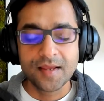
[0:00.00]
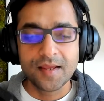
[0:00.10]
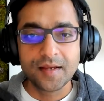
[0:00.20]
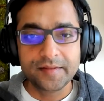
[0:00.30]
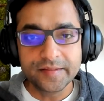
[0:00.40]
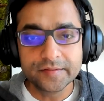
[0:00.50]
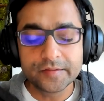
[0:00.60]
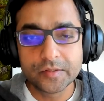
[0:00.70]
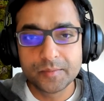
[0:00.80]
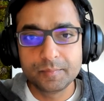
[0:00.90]
I think
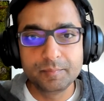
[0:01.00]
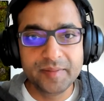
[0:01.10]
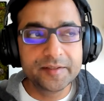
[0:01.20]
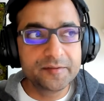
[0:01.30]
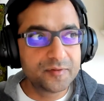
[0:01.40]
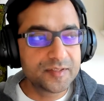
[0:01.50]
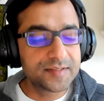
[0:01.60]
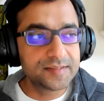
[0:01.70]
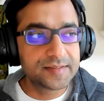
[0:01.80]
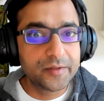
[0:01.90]
the big
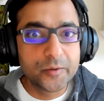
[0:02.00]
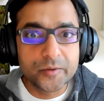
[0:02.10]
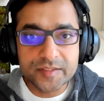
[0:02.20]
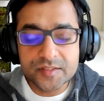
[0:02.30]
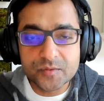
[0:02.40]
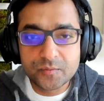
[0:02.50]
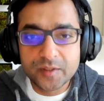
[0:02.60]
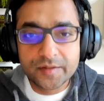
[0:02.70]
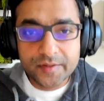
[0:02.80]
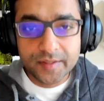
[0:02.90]
differences I noticed
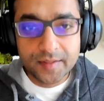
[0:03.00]
were